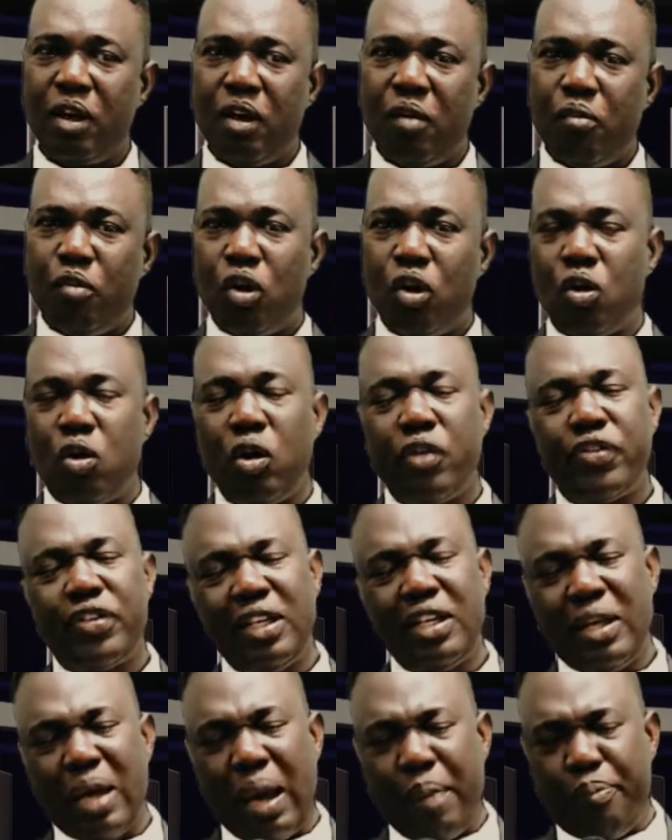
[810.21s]
but God
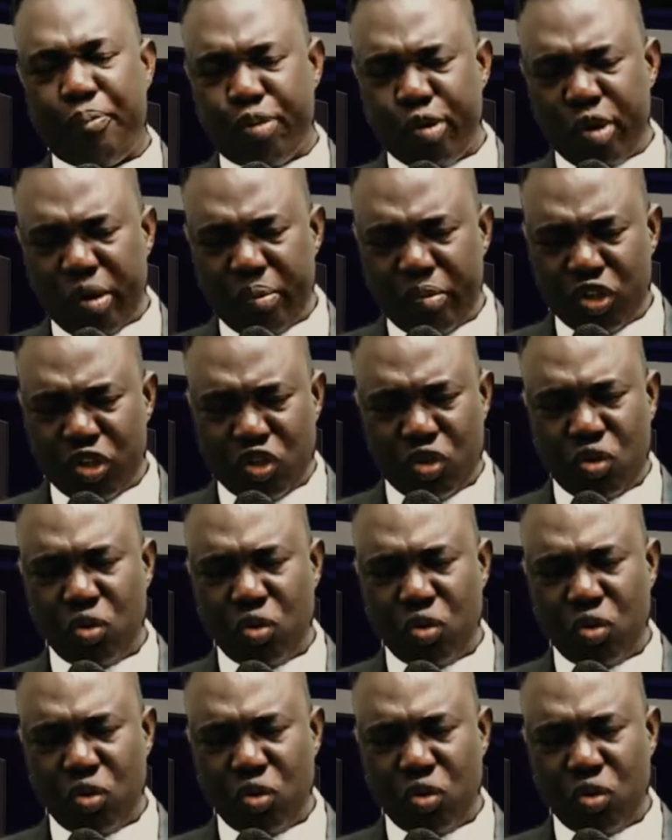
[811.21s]
said, I promise